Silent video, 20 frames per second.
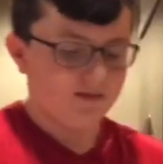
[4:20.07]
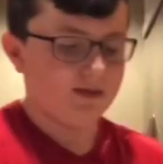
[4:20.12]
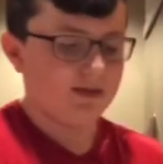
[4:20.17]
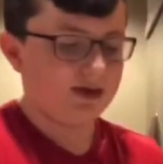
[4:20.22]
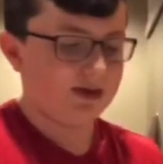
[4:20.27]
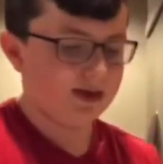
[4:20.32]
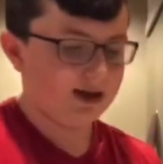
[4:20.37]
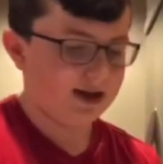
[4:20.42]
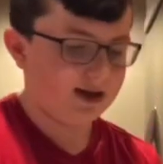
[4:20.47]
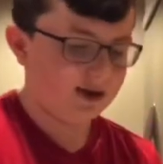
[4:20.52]

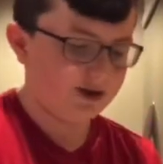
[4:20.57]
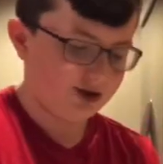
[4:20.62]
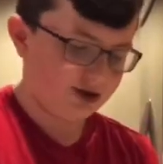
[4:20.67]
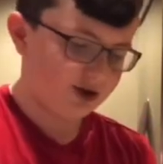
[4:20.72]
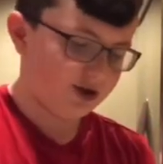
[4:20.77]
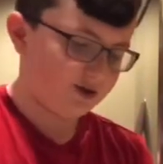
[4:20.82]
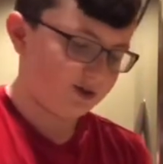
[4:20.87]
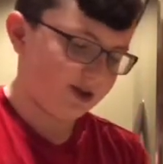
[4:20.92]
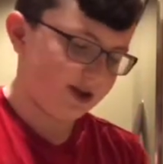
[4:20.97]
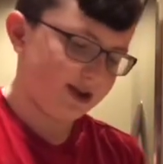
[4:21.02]
Then,
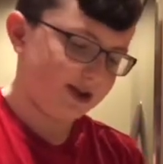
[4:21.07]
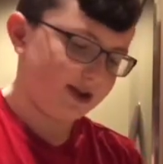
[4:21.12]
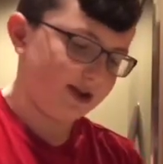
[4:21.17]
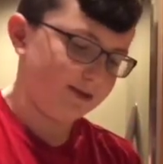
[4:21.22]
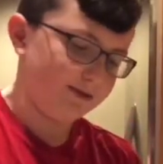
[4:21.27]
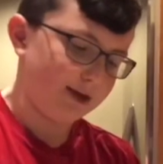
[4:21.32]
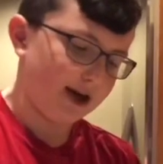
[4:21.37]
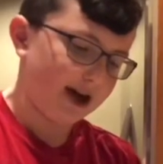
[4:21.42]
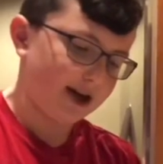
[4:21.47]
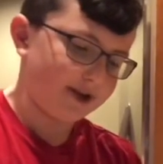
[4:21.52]
just with the
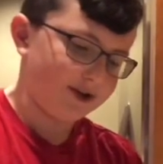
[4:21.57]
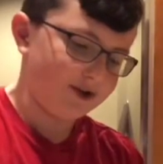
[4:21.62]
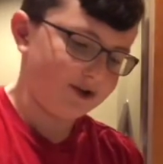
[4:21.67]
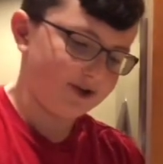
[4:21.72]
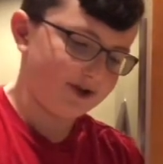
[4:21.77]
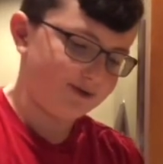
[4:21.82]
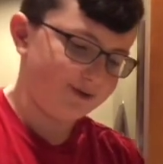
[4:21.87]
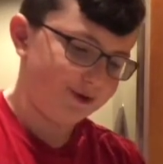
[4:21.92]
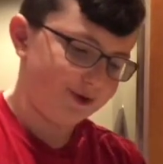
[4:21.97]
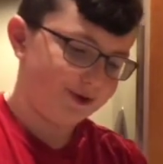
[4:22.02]
back of your
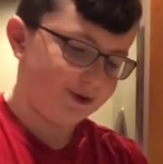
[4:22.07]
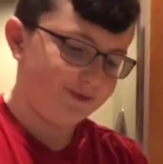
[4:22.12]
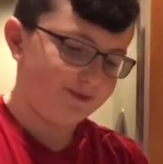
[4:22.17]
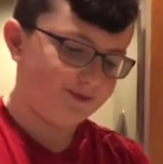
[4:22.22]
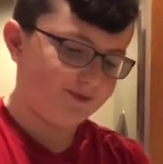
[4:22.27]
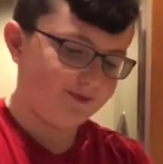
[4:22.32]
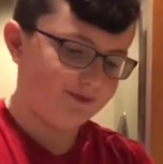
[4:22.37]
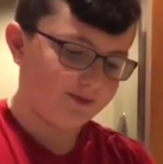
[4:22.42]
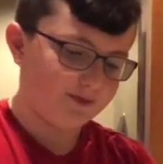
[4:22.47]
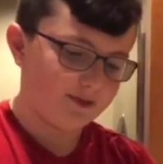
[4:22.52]
spoon,
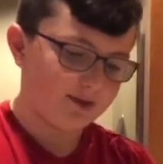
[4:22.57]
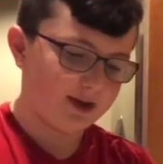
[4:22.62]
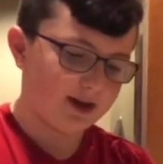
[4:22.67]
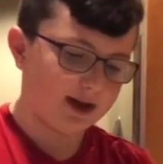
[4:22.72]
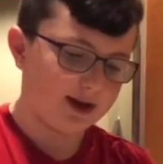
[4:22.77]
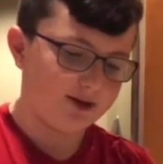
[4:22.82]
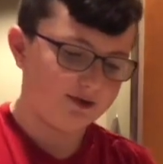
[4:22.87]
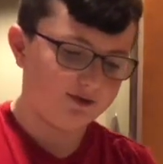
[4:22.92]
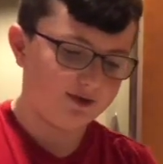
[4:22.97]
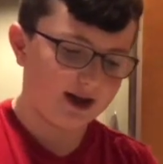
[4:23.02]
kind
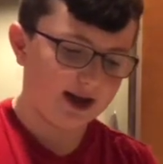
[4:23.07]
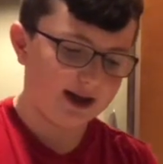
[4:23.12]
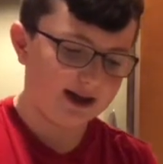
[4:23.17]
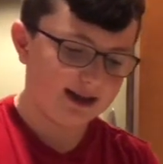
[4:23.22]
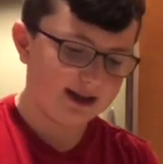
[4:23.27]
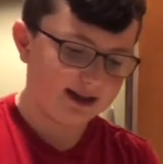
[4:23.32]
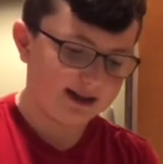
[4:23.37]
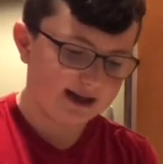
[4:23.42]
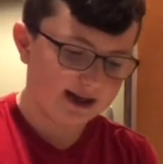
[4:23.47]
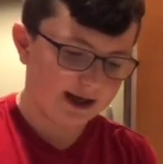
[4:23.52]
of flatten
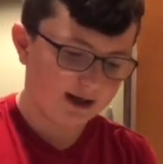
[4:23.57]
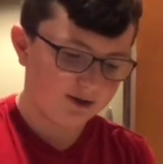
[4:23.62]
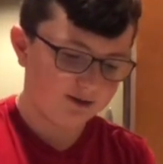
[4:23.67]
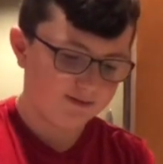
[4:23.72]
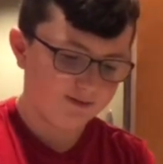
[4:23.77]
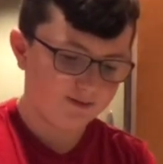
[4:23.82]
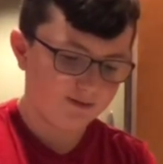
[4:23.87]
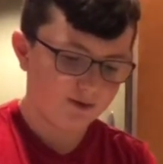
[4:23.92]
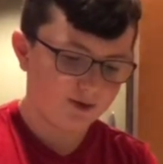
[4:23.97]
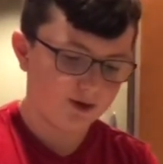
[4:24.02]
it down
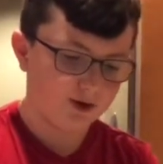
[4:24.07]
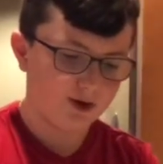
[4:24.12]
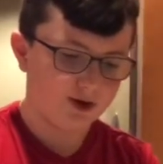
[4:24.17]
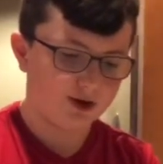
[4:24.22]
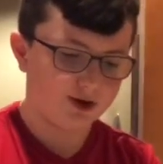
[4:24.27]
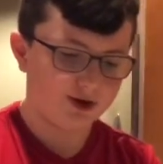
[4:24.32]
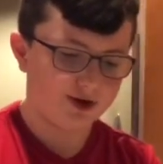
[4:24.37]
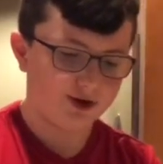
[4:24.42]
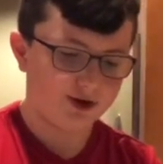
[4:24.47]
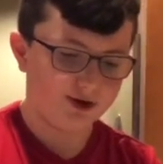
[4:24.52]

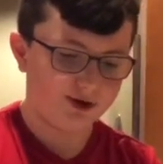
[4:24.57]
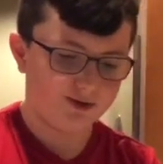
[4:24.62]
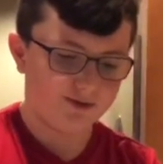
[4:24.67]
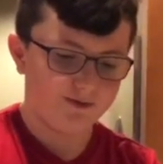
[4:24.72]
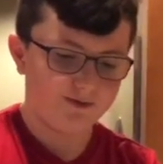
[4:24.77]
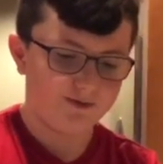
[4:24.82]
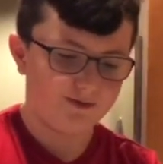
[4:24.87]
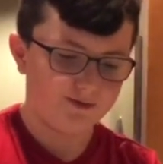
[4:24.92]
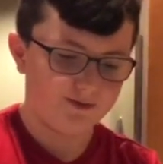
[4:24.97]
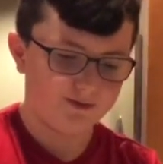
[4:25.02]
onto
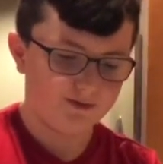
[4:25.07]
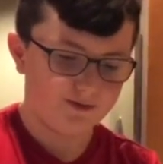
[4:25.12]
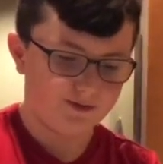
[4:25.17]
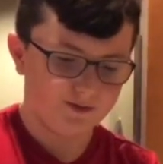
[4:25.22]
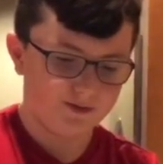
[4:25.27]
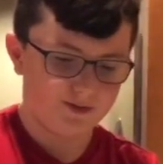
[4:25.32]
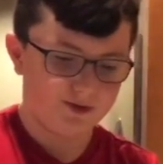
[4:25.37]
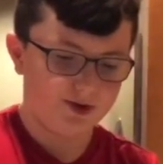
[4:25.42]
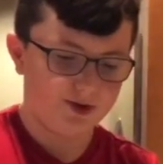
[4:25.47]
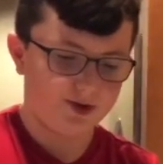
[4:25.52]

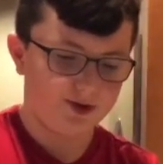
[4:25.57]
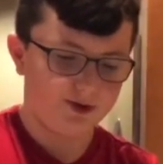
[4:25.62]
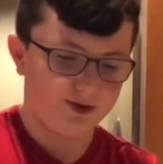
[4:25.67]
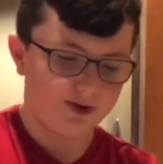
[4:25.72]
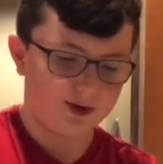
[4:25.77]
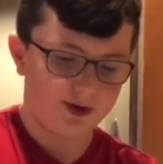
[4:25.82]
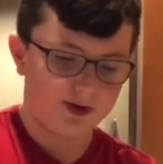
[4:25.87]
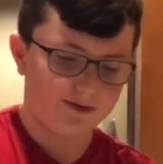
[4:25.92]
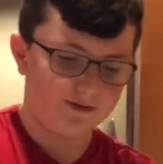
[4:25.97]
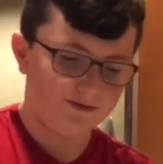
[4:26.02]

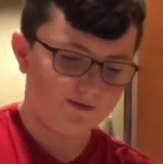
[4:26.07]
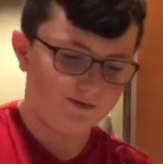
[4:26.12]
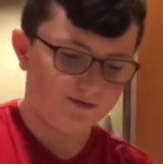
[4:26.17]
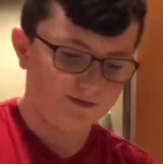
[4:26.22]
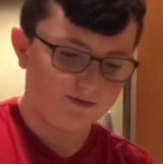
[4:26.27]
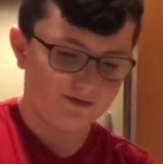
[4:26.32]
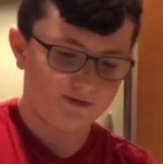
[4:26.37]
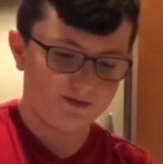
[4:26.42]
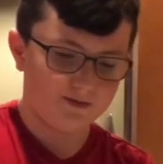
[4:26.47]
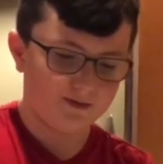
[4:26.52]
your
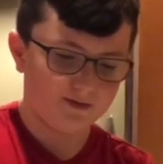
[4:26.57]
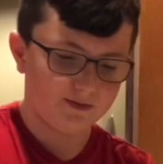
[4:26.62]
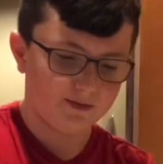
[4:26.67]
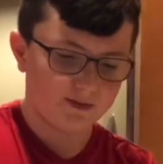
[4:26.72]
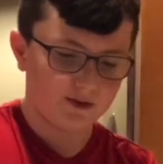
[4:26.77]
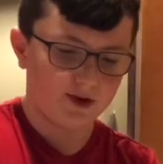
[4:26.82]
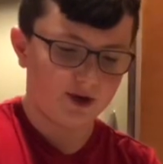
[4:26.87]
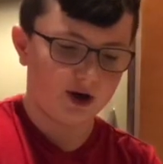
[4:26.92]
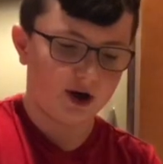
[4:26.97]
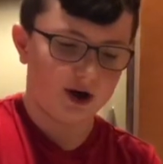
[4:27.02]

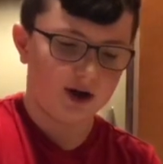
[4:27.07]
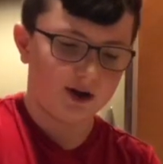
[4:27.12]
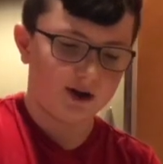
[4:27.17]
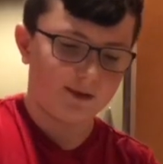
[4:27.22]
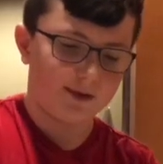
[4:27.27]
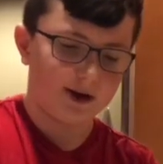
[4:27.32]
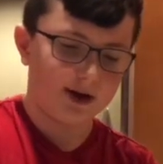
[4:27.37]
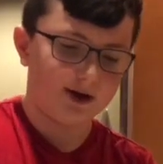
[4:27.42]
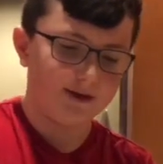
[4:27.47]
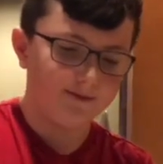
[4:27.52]
garlic
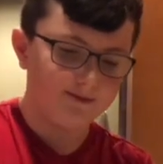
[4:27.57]
bread.